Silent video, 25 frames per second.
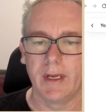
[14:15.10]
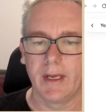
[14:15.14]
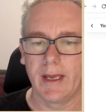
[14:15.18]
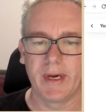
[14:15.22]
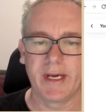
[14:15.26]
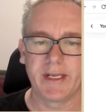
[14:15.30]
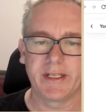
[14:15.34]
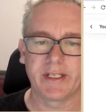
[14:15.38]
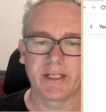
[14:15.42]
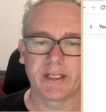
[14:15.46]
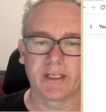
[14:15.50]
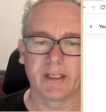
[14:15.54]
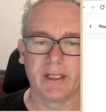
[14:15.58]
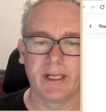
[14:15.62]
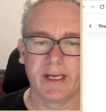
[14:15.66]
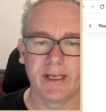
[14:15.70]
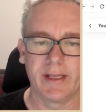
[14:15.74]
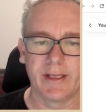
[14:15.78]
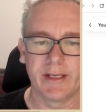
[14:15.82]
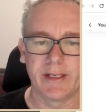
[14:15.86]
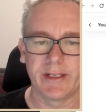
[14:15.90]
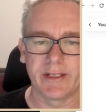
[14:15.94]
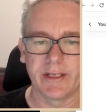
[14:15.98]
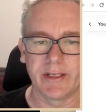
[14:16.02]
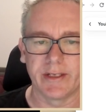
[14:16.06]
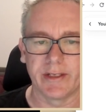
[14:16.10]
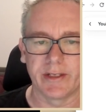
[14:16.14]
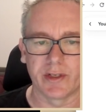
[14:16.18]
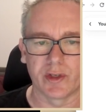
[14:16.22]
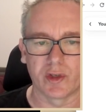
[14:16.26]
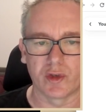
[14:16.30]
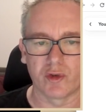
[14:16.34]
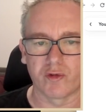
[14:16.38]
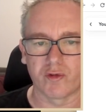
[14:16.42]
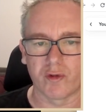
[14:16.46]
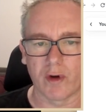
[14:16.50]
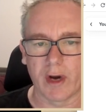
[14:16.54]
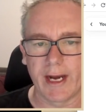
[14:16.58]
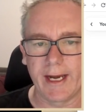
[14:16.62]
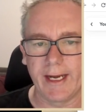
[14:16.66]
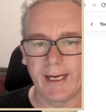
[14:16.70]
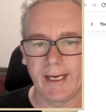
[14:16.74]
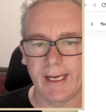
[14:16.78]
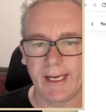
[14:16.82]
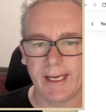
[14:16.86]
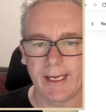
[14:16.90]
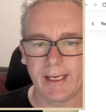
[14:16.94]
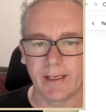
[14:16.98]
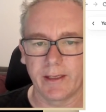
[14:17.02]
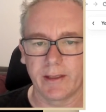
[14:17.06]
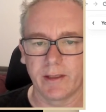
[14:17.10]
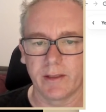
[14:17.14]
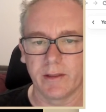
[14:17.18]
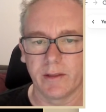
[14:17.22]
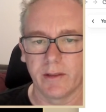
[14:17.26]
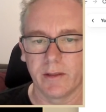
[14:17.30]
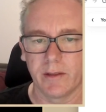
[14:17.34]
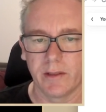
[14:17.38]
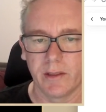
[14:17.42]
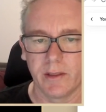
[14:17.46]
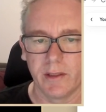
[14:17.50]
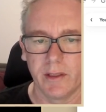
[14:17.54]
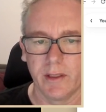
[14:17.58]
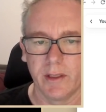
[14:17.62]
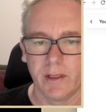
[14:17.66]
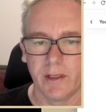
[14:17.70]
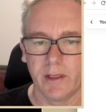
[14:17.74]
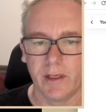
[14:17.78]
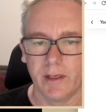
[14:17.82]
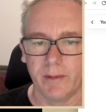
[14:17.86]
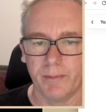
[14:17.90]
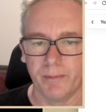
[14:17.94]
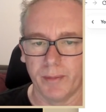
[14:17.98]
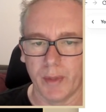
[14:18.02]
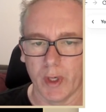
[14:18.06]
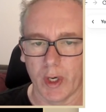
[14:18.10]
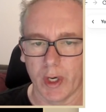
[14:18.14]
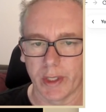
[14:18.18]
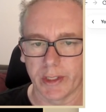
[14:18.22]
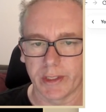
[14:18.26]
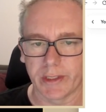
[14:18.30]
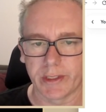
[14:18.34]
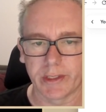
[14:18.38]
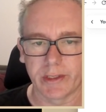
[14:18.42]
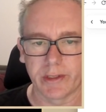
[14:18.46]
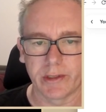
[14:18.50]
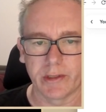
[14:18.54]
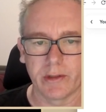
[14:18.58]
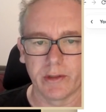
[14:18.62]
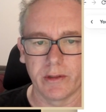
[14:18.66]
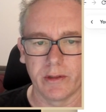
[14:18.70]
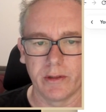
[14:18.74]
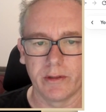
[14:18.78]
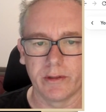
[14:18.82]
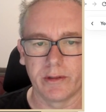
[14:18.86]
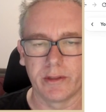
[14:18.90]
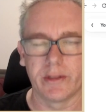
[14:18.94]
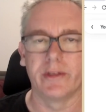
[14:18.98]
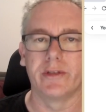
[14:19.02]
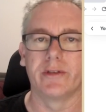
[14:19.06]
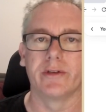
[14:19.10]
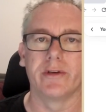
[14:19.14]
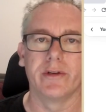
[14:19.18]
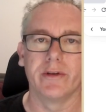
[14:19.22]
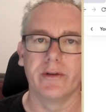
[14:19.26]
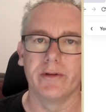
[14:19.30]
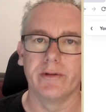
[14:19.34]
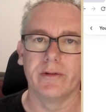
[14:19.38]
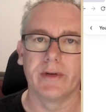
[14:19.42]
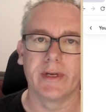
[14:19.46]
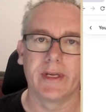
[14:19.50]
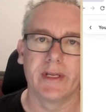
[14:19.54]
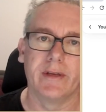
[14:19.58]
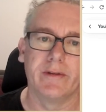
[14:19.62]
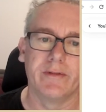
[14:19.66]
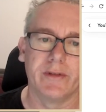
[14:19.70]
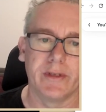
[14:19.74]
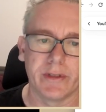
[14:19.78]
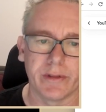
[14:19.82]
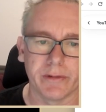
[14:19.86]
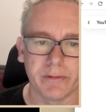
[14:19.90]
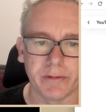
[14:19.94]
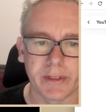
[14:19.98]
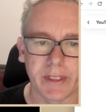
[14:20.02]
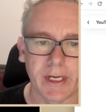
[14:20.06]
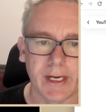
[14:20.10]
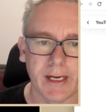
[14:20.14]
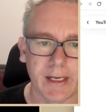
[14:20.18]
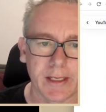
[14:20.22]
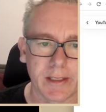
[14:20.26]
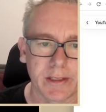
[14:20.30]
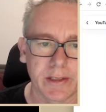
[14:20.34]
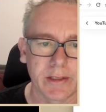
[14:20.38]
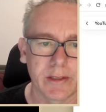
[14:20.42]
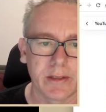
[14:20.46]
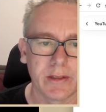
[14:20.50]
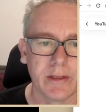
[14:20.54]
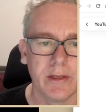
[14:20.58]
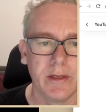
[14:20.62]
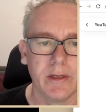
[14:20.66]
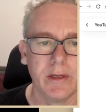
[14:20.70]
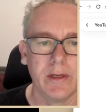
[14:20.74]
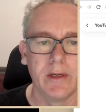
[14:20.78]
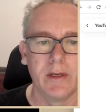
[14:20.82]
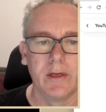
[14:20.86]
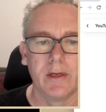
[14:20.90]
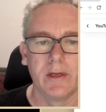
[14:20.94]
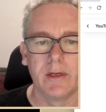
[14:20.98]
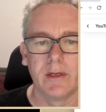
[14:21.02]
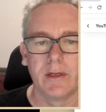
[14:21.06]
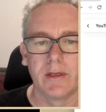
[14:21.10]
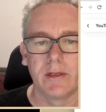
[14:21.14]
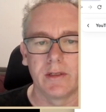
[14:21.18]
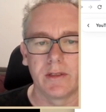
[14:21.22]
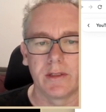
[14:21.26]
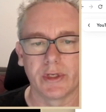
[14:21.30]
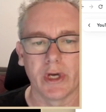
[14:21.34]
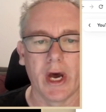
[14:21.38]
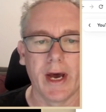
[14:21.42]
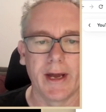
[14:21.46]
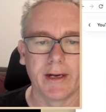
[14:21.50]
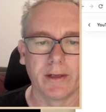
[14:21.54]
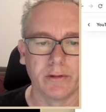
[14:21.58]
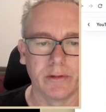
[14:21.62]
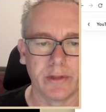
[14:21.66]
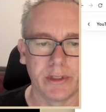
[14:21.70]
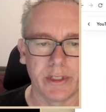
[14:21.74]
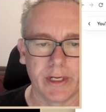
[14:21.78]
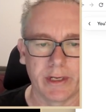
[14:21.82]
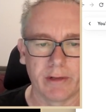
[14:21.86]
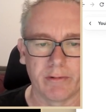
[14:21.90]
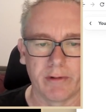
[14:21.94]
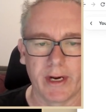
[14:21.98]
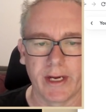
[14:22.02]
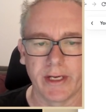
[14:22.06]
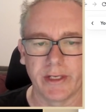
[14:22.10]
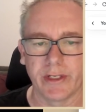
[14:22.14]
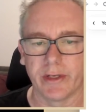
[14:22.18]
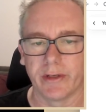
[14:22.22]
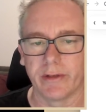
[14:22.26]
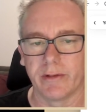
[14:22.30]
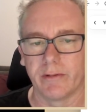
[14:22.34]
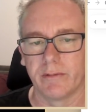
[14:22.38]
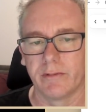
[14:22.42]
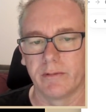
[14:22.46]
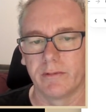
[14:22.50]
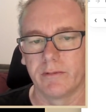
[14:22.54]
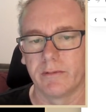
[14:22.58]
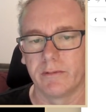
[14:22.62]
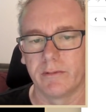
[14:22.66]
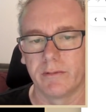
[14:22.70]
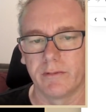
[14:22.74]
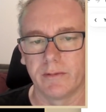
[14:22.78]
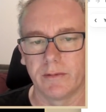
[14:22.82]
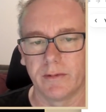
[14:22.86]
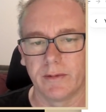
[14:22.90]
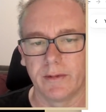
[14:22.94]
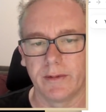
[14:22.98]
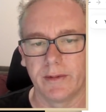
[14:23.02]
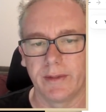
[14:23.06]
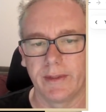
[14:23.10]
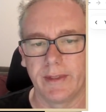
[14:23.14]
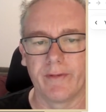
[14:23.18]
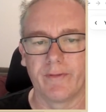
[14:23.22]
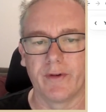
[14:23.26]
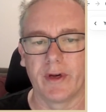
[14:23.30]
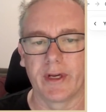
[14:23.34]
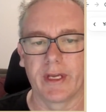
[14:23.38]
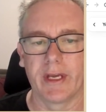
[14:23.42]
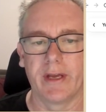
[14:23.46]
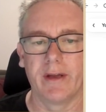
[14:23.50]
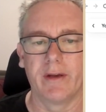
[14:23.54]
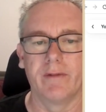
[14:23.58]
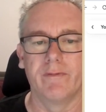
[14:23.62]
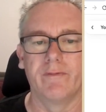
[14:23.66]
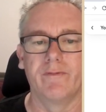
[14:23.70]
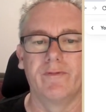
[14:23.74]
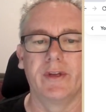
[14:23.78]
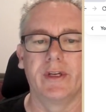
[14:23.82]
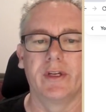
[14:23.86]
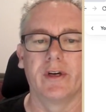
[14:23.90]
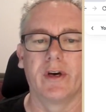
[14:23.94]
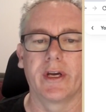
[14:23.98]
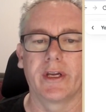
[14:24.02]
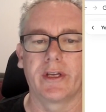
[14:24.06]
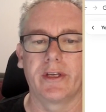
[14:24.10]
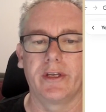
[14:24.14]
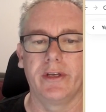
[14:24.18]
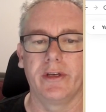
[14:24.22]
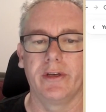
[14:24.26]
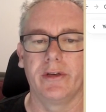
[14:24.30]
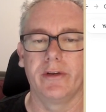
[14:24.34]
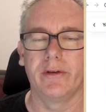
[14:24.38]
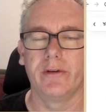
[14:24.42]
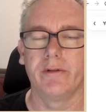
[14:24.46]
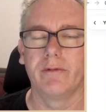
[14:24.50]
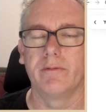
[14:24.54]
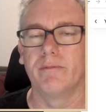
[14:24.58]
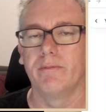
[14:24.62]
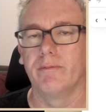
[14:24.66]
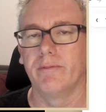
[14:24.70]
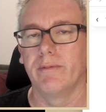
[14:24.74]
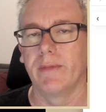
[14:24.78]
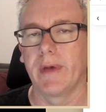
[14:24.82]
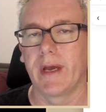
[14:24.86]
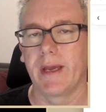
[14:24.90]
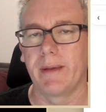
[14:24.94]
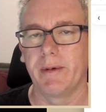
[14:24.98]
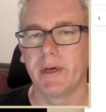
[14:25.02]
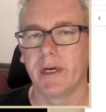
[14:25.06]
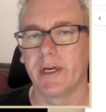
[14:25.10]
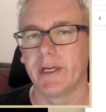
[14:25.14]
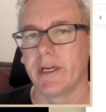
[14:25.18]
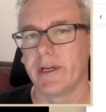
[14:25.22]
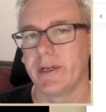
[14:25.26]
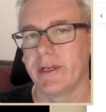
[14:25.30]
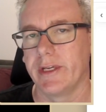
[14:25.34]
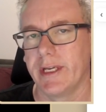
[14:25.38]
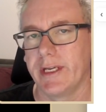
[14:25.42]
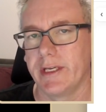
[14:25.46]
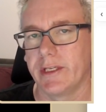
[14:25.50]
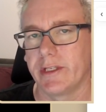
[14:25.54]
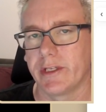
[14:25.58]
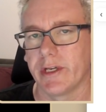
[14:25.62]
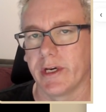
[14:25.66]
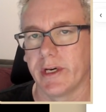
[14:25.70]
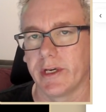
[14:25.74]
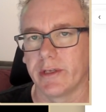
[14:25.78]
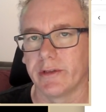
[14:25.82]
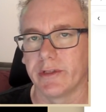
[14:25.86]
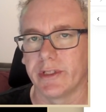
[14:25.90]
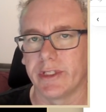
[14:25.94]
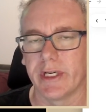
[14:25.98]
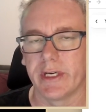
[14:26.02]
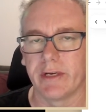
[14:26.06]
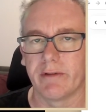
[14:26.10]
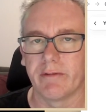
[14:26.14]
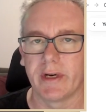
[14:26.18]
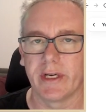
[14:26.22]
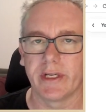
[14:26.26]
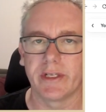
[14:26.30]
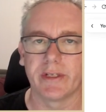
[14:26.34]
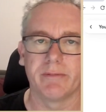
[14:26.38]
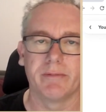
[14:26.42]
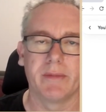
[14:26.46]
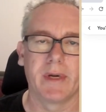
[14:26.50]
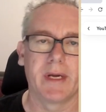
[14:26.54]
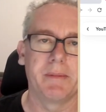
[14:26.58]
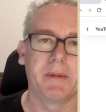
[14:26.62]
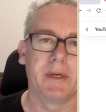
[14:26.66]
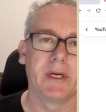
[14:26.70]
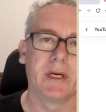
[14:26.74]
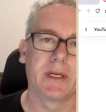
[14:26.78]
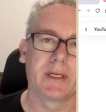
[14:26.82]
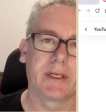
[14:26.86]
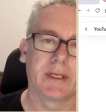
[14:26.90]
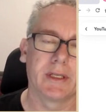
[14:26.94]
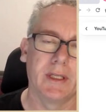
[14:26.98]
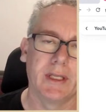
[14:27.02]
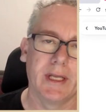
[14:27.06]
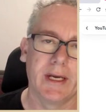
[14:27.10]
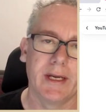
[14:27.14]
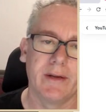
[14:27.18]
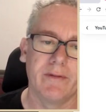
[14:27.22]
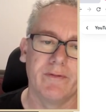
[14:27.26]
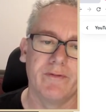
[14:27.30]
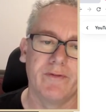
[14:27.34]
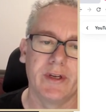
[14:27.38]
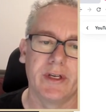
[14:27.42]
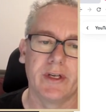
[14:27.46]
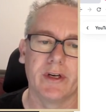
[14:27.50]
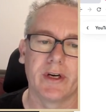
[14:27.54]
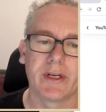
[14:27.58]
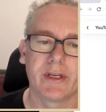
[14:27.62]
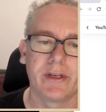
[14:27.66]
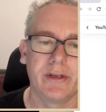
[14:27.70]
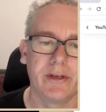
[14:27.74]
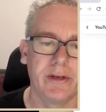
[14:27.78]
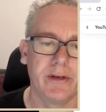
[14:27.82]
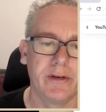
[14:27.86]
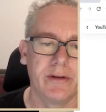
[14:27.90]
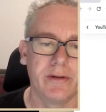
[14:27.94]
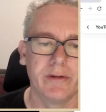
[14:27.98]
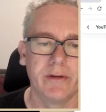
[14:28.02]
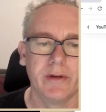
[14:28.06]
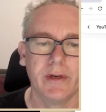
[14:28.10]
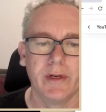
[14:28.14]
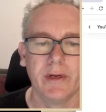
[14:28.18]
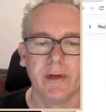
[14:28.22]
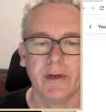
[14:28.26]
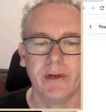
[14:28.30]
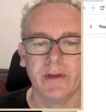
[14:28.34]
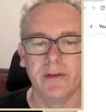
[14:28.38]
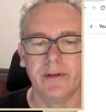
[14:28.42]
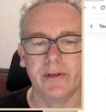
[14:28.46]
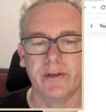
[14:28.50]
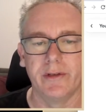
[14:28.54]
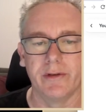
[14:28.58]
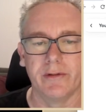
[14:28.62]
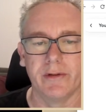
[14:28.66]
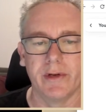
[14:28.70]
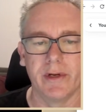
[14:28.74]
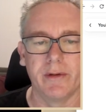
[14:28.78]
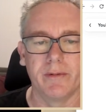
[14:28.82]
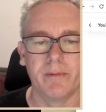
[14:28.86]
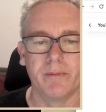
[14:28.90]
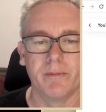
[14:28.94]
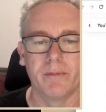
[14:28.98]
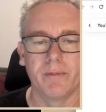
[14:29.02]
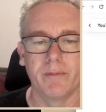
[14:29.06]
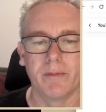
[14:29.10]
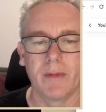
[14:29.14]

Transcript: Basically, this is training bots to do individual tasks. Title generation. If I get vidIQ, maybe I don't need title generation. Maybe I can let vidIQ do it.